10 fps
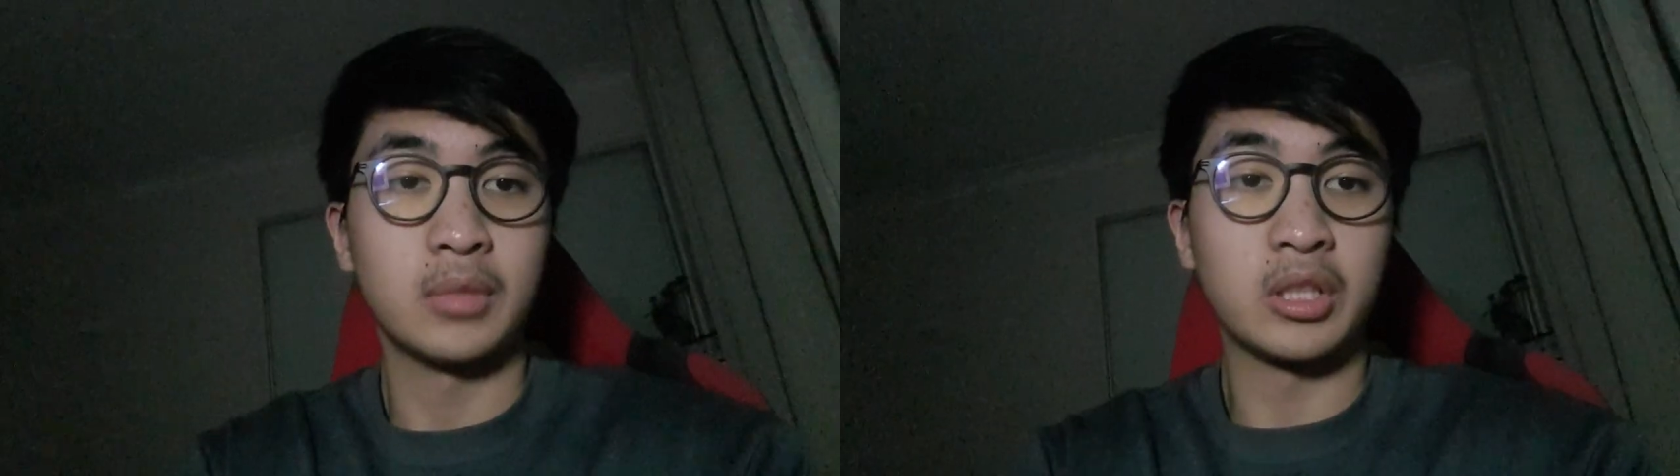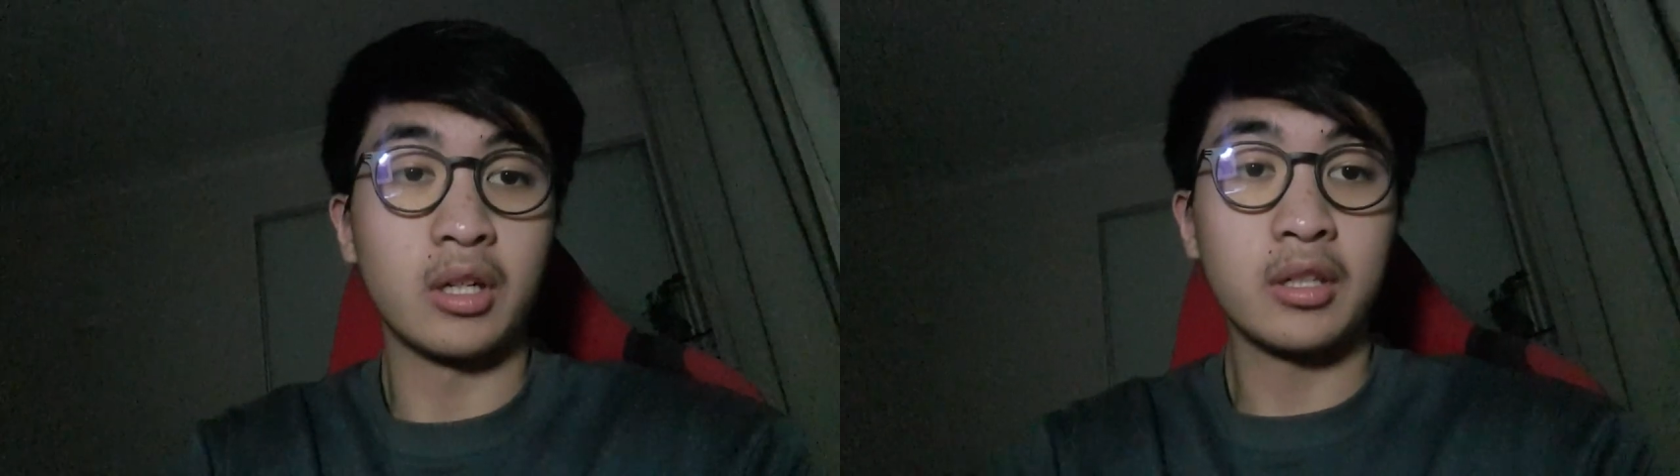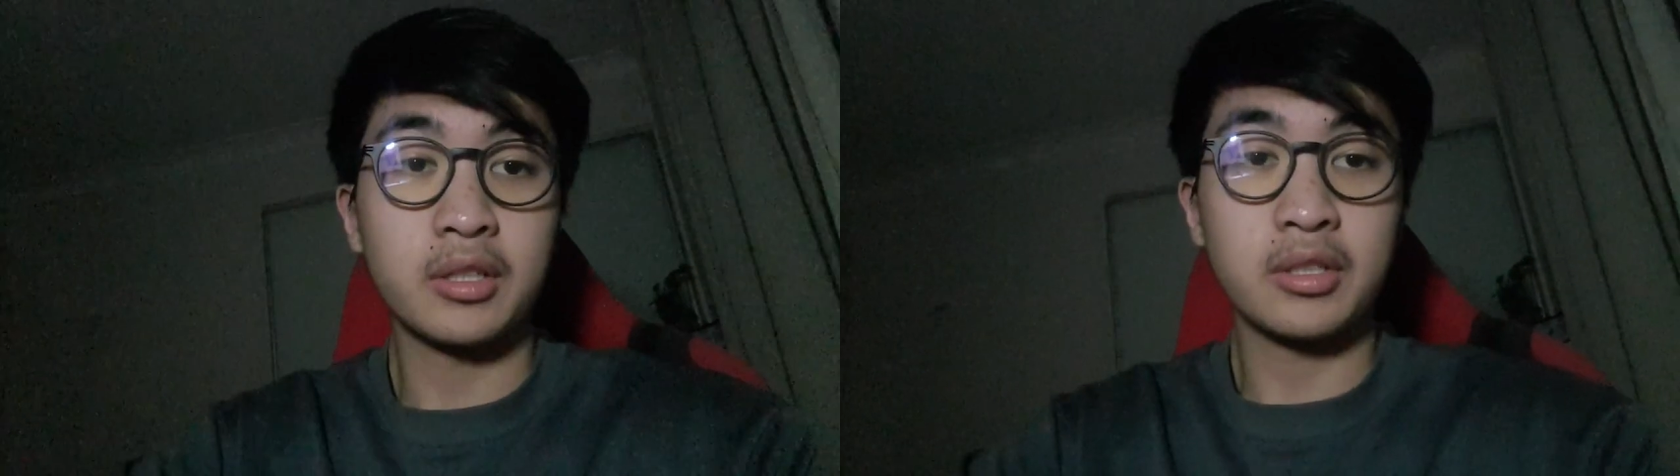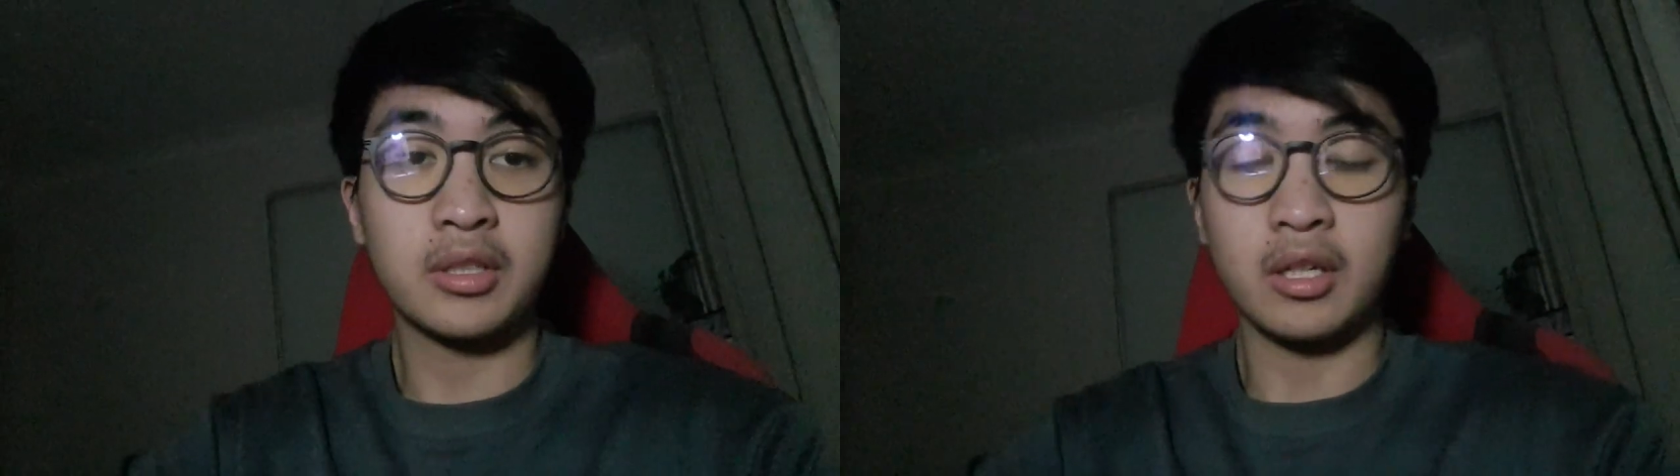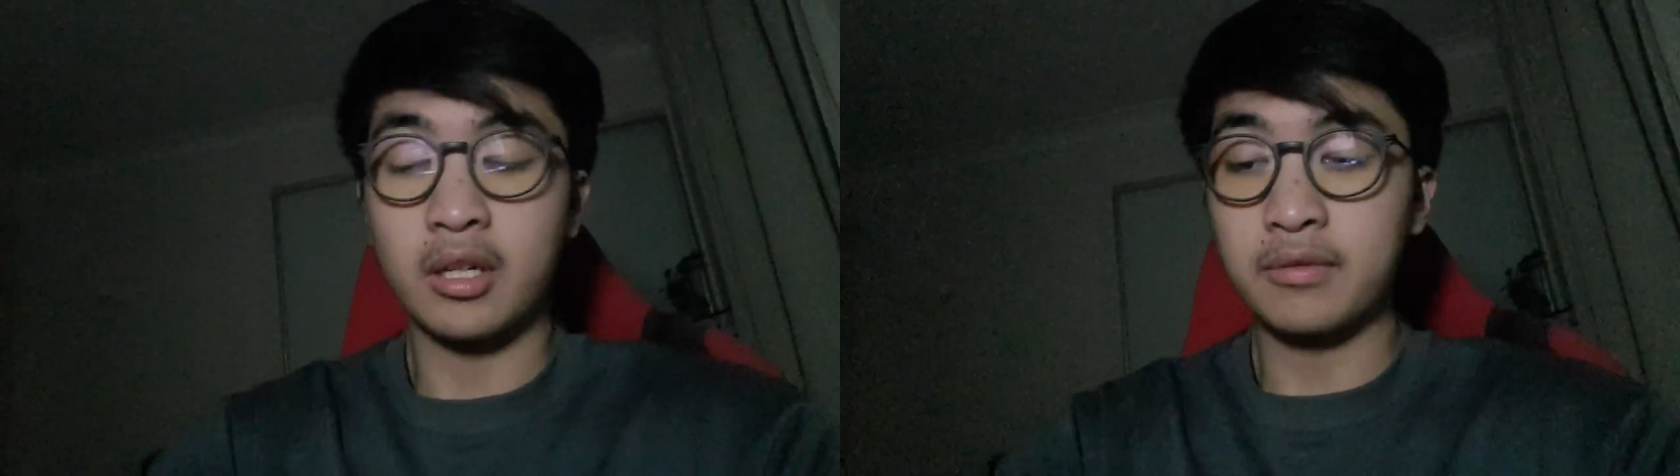But
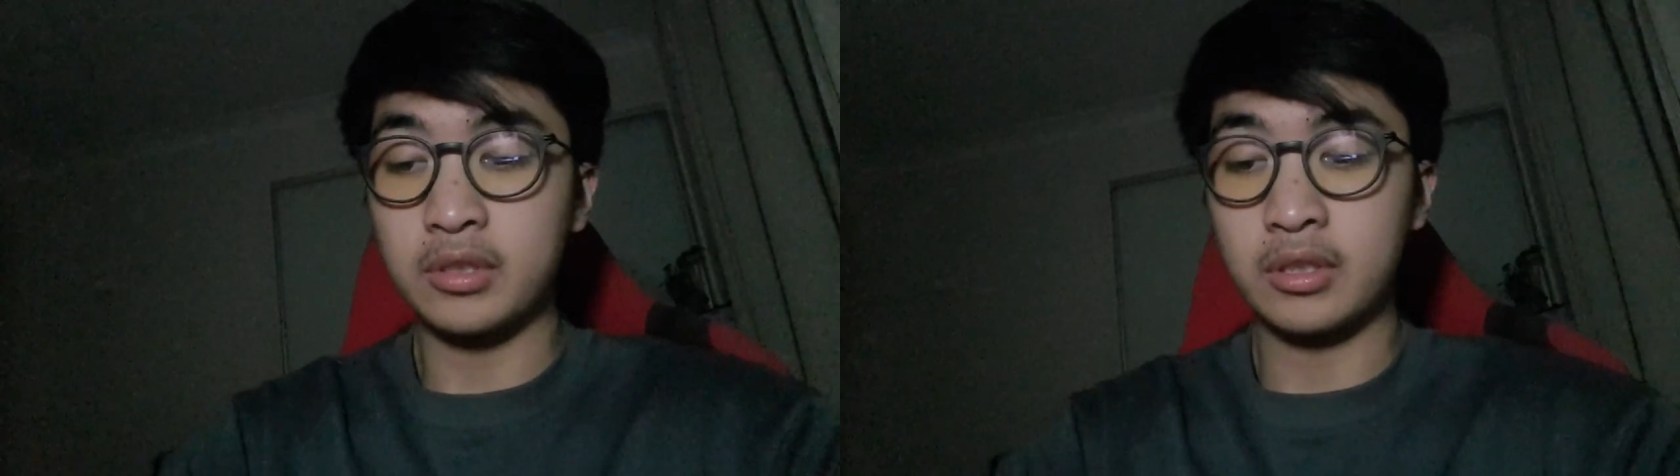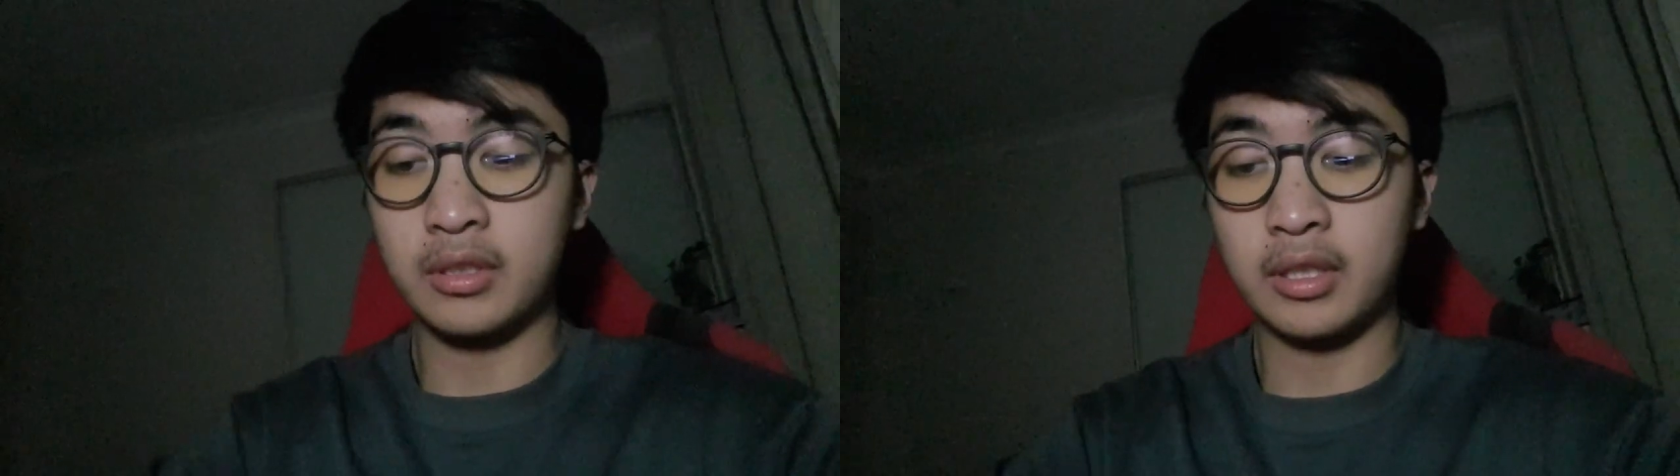guys, other than